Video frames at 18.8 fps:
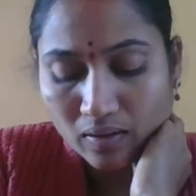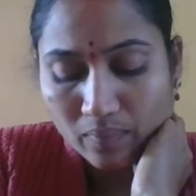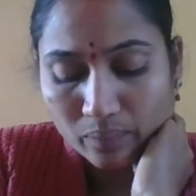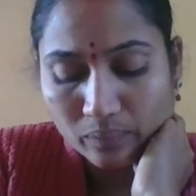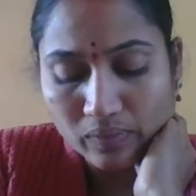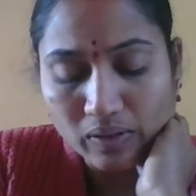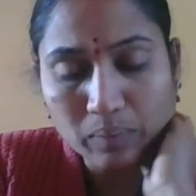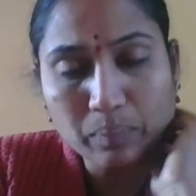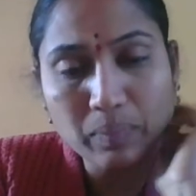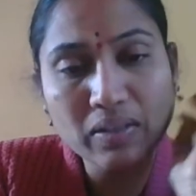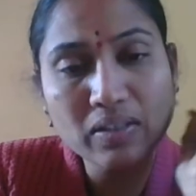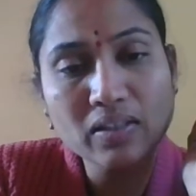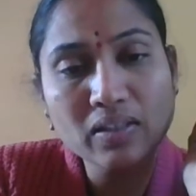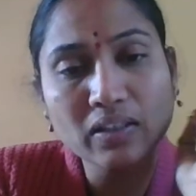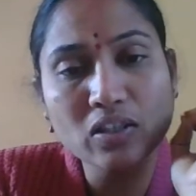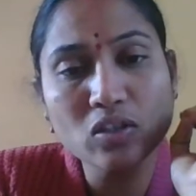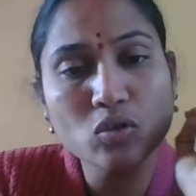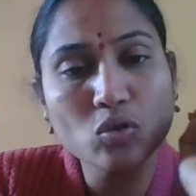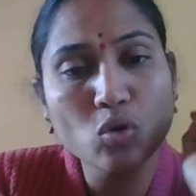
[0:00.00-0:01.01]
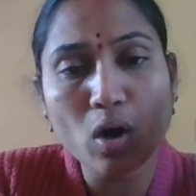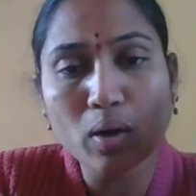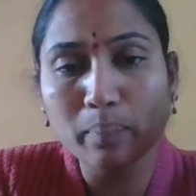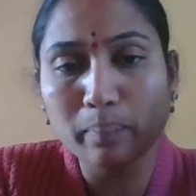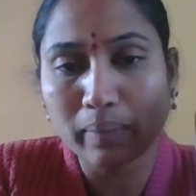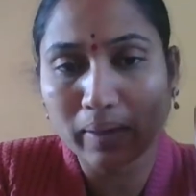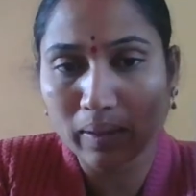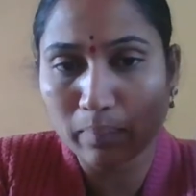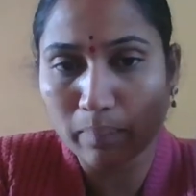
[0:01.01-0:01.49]
that means it is not
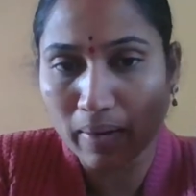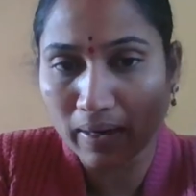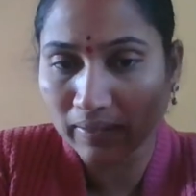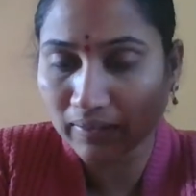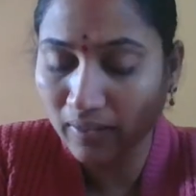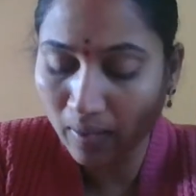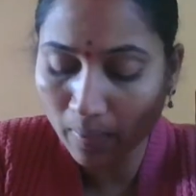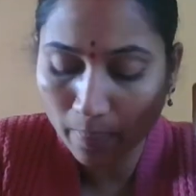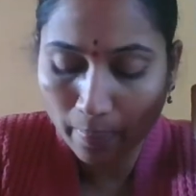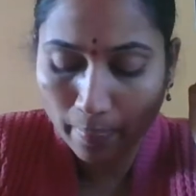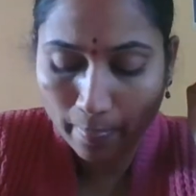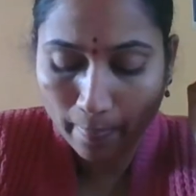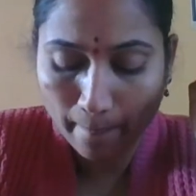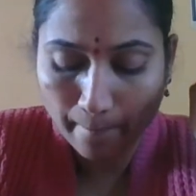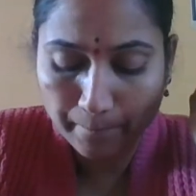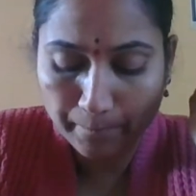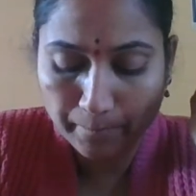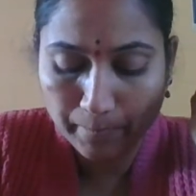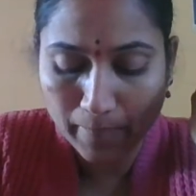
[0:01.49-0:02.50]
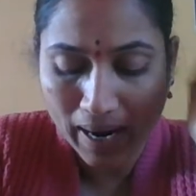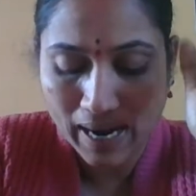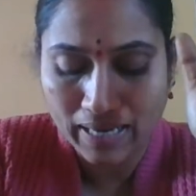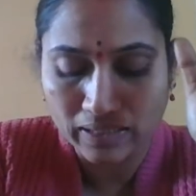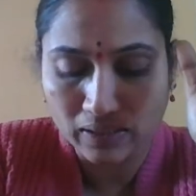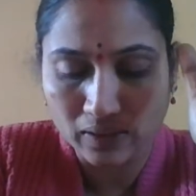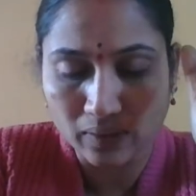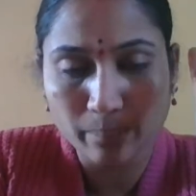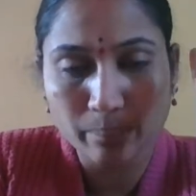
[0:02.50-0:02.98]
made by the
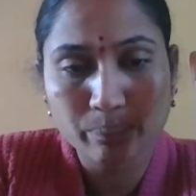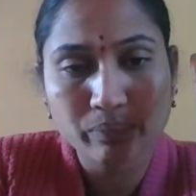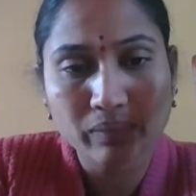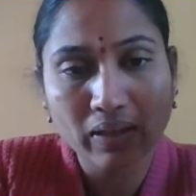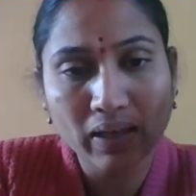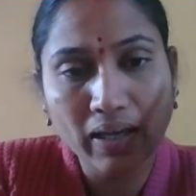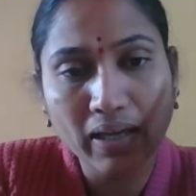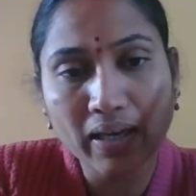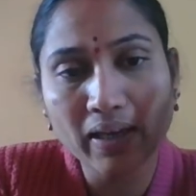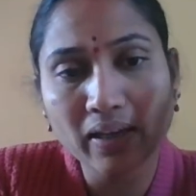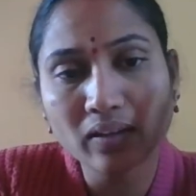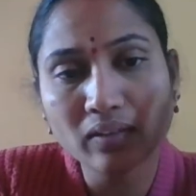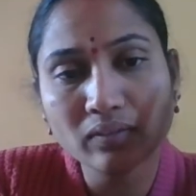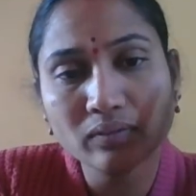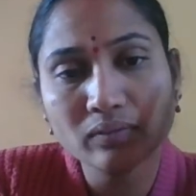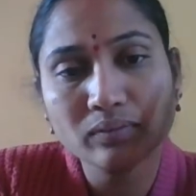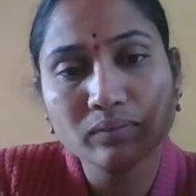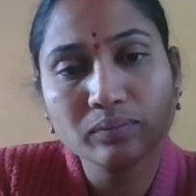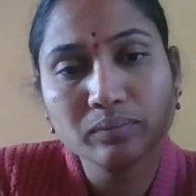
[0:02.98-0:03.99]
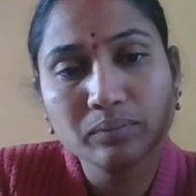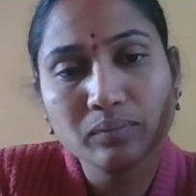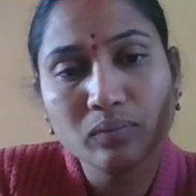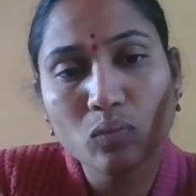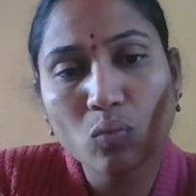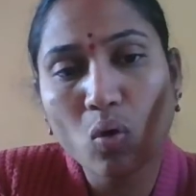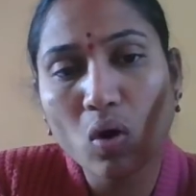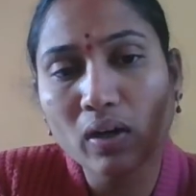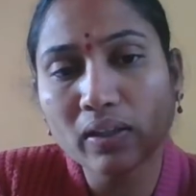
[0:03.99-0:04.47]
man. Air,
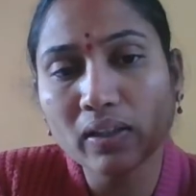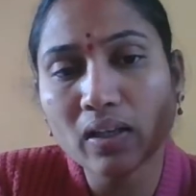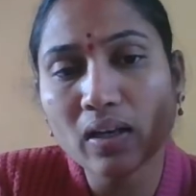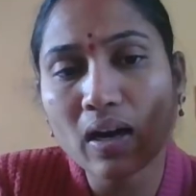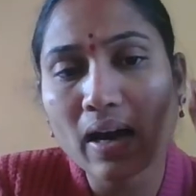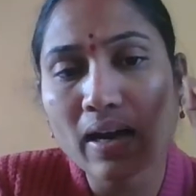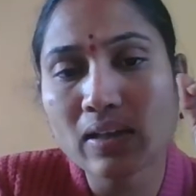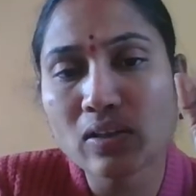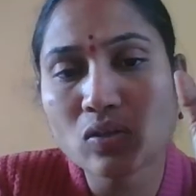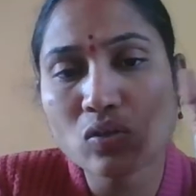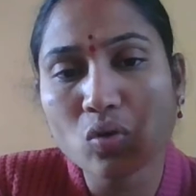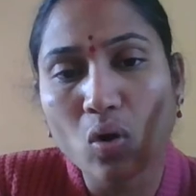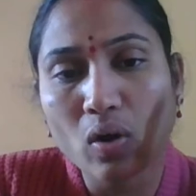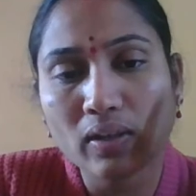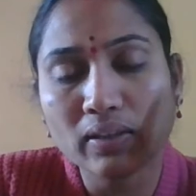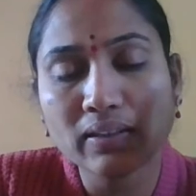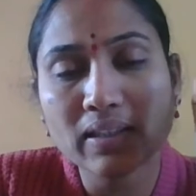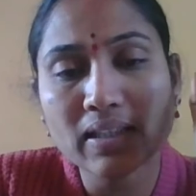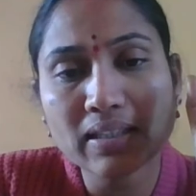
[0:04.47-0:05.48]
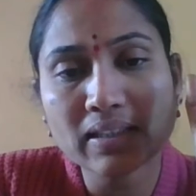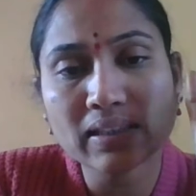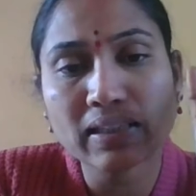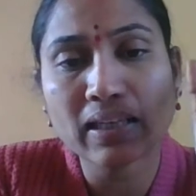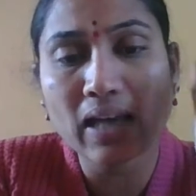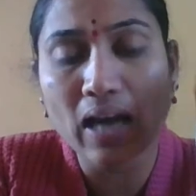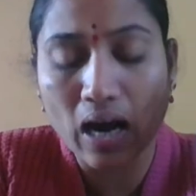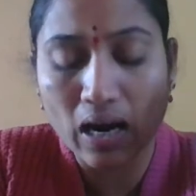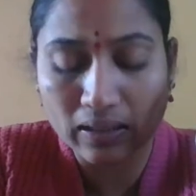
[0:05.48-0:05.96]
water and soil, these
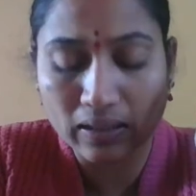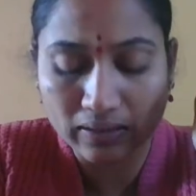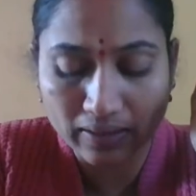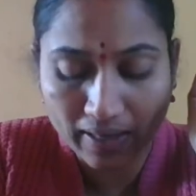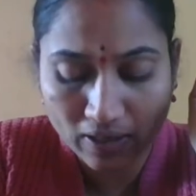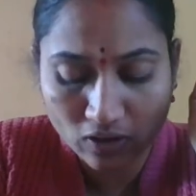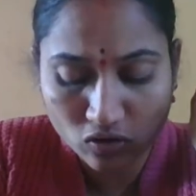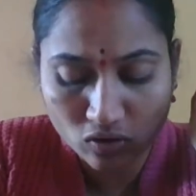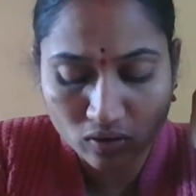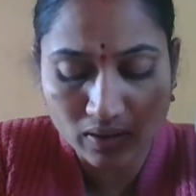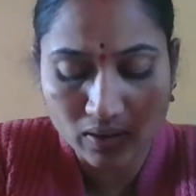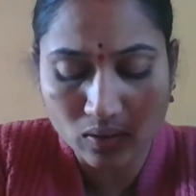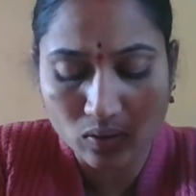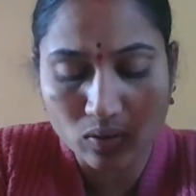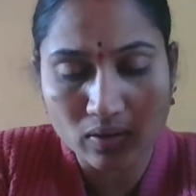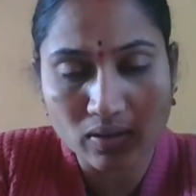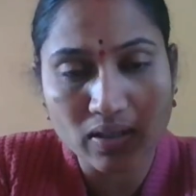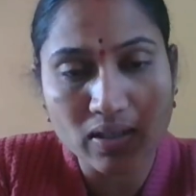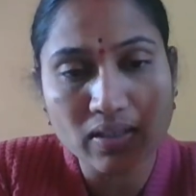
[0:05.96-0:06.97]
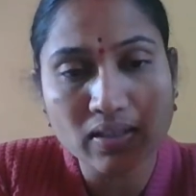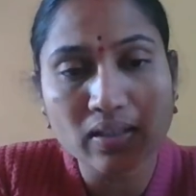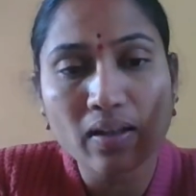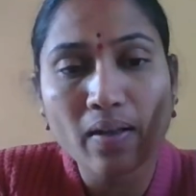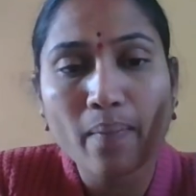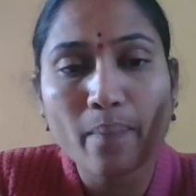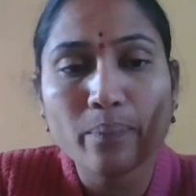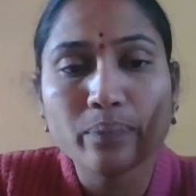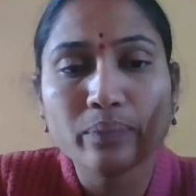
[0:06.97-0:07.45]
three are the natural resources
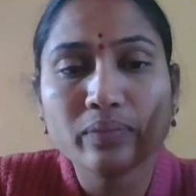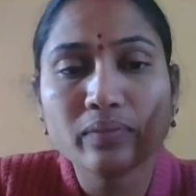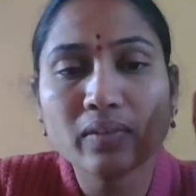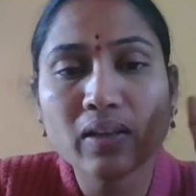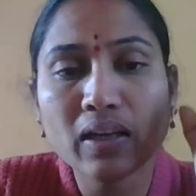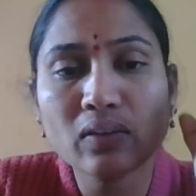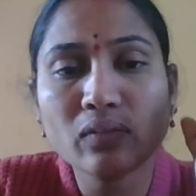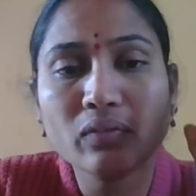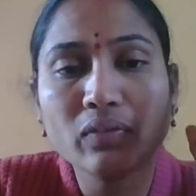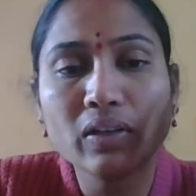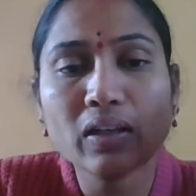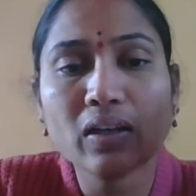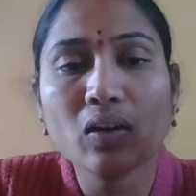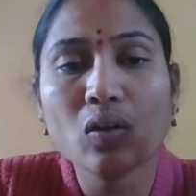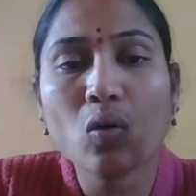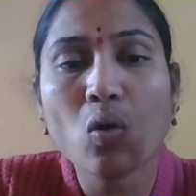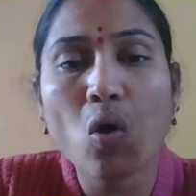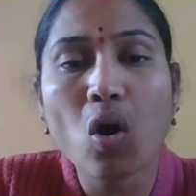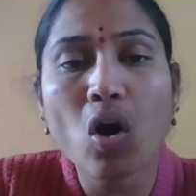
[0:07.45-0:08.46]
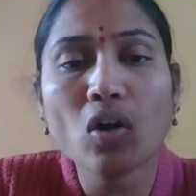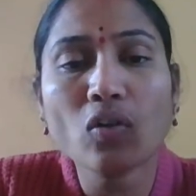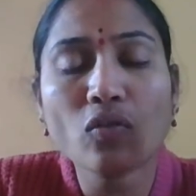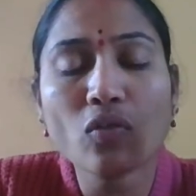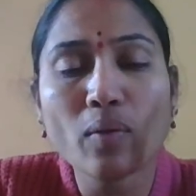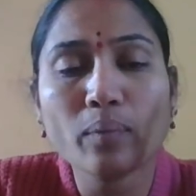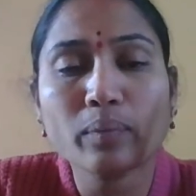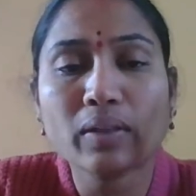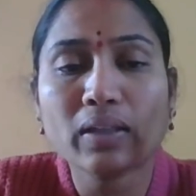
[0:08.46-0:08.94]
that we got
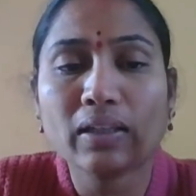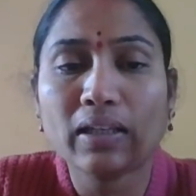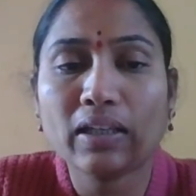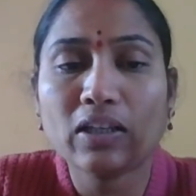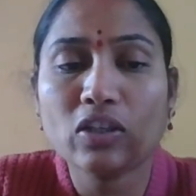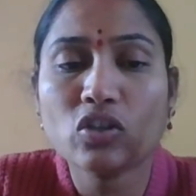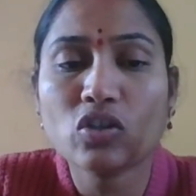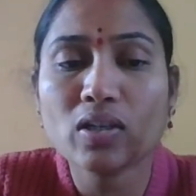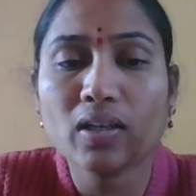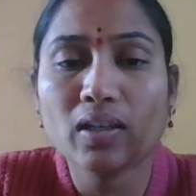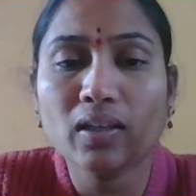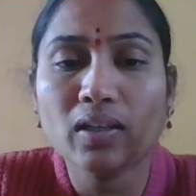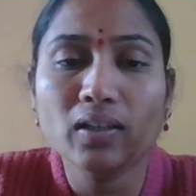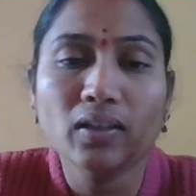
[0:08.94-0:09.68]
from the nature